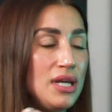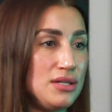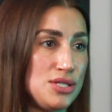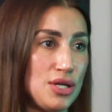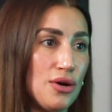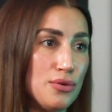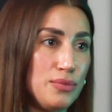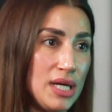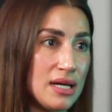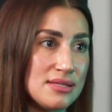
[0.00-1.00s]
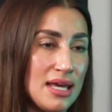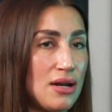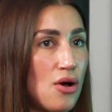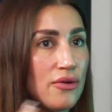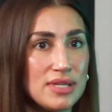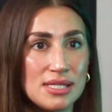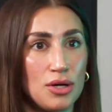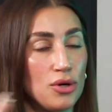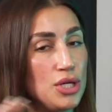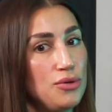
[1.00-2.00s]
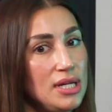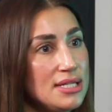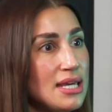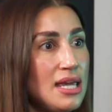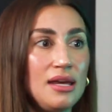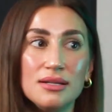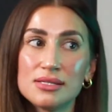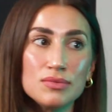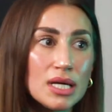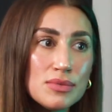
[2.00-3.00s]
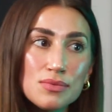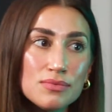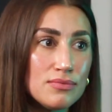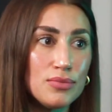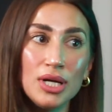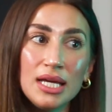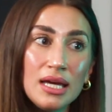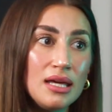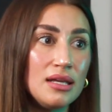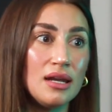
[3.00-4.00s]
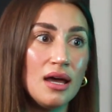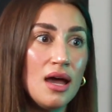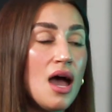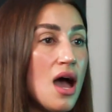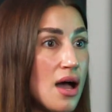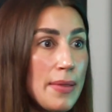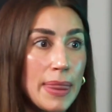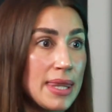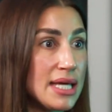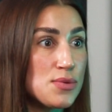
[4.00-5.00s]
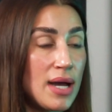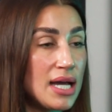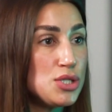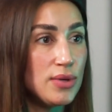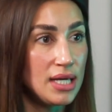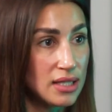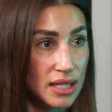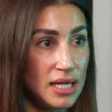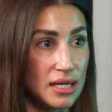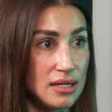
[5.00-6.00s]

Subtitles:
need to because then all of a sudden, or you need to eat. Sometimes putting in, that's why I do Eat Clean.